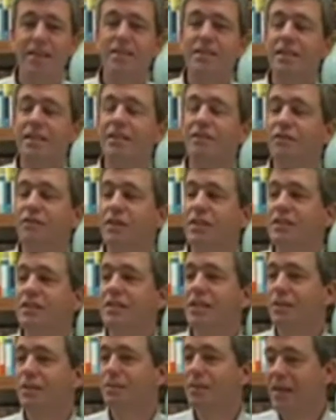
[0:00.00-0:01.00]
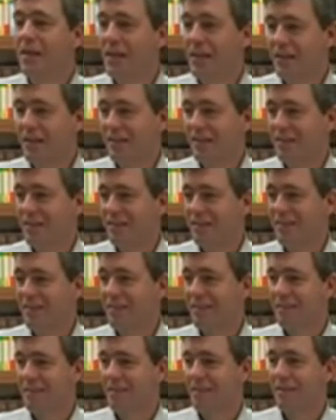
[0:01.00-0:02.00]
is convincing men
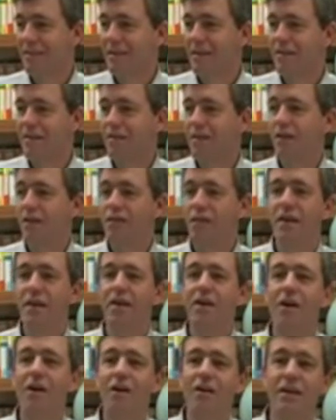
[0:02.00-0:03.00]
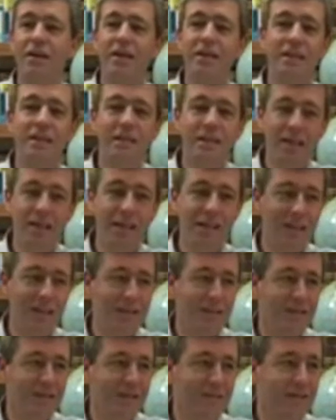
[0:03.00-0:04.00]
that they are in
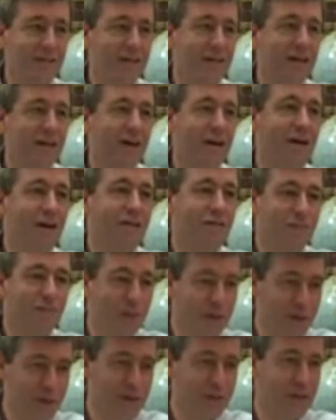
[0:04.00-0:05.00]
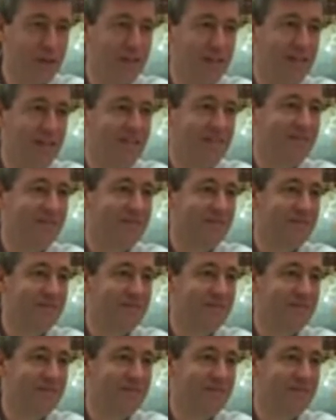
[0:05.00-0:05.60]
need of mercy.